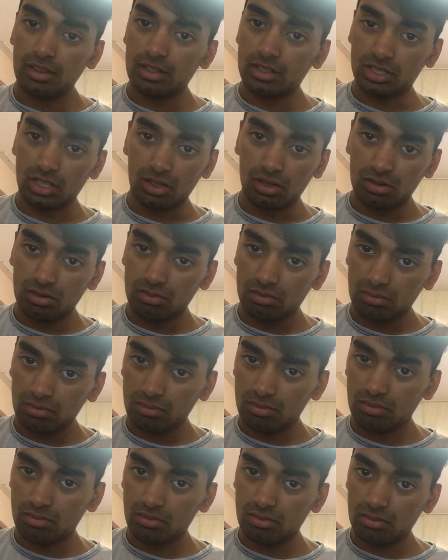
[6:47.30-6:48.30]
So,
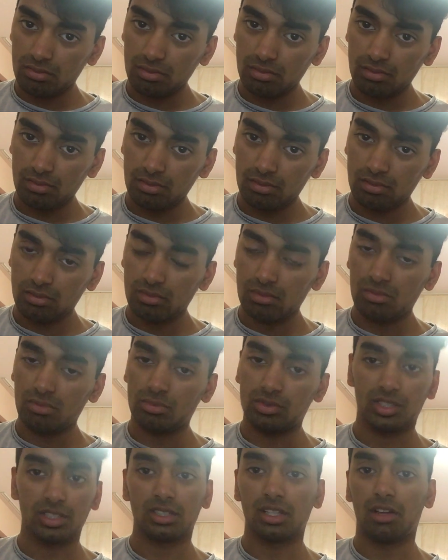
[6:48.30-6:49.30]

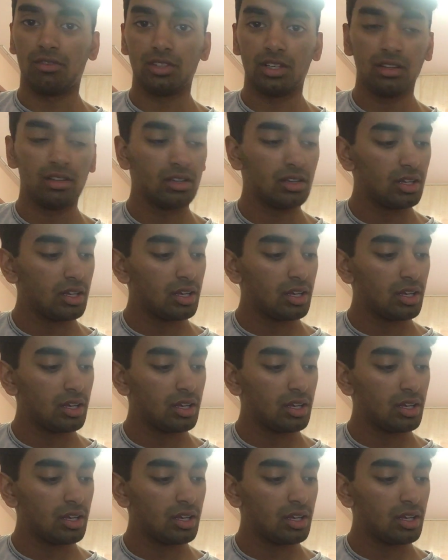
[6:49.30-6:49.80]
which is lovely.